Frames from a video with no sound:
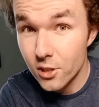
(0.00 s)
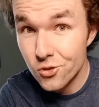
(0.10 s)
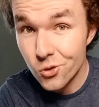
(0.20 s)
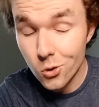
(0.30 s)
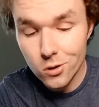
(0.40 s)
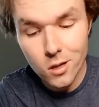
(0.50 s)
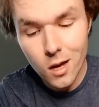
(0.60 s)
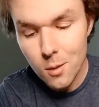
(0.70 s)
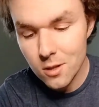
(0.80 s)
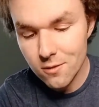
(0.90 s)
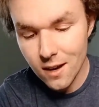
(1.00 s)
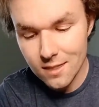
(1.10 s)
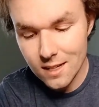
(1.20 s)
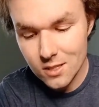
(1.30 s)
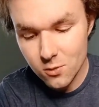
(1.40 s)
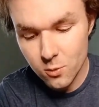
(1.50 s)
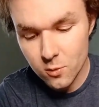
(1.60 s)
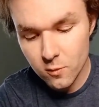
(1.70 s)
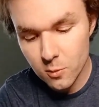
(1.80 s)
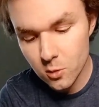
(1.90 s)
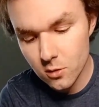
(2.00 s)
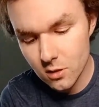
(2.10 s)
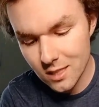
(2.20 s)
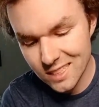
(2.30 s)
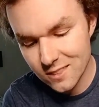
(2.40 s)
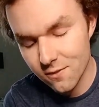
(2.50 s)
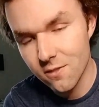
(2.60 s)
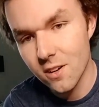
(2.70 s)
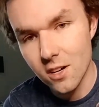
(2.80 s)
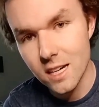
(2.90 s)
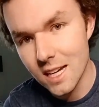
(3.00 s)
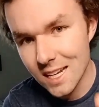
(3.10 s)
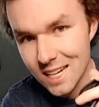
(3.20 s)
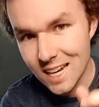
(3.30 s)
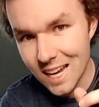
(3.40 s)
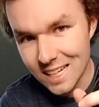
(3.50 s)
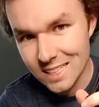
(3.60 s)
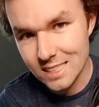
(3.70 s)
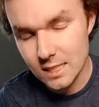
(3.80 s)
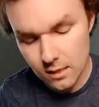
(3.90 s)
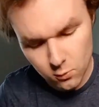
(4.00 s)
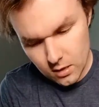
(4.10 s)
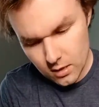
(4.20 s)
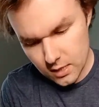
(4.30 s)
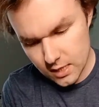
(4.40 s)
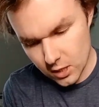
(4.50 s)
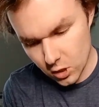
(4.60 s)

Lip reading: controller, but the fact that it's removable is very nice. Let's see, it